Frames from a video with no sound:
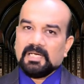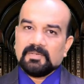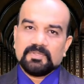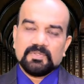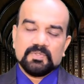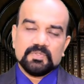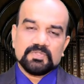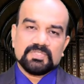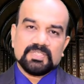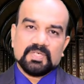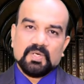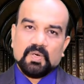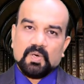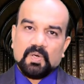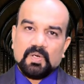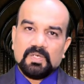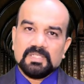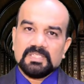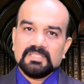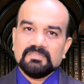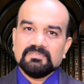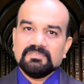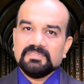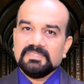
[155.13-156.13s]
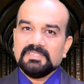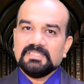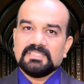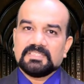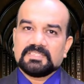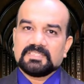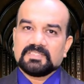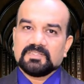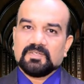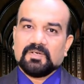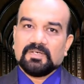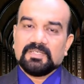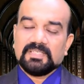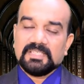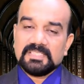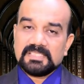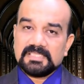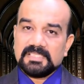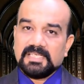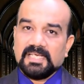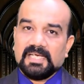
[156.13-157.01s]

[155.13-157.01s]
using all the words on this